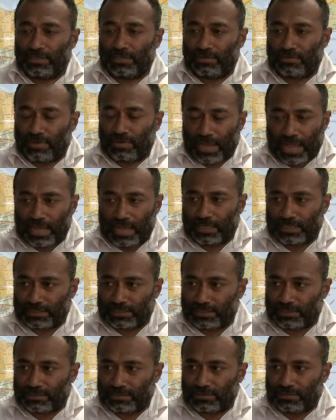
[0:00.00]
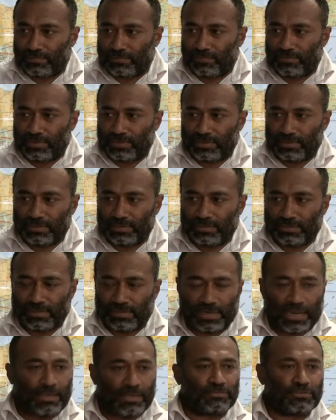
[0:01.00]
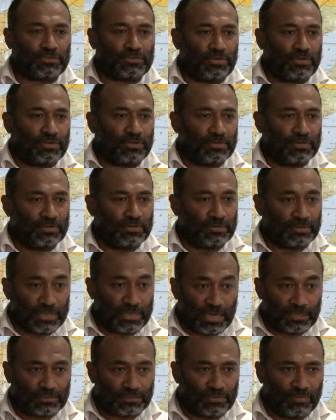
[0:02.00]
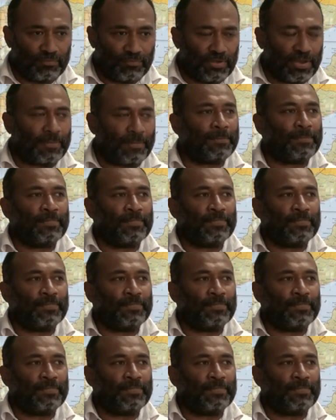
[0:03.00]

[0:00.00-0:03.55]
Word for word: you know, carcasses of livestock, none so far.